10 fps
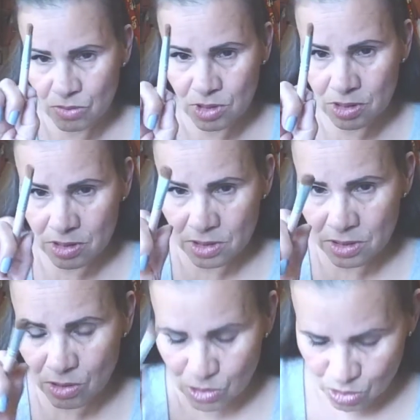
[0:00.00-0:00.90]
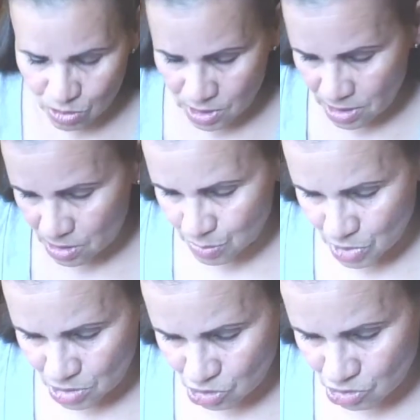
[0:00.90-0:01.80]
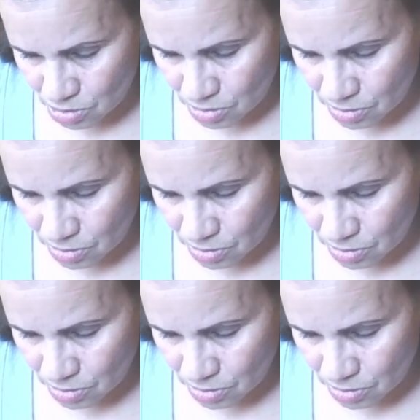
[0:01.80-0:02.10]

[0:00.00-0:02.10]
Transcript: With this Coastal Scents brush.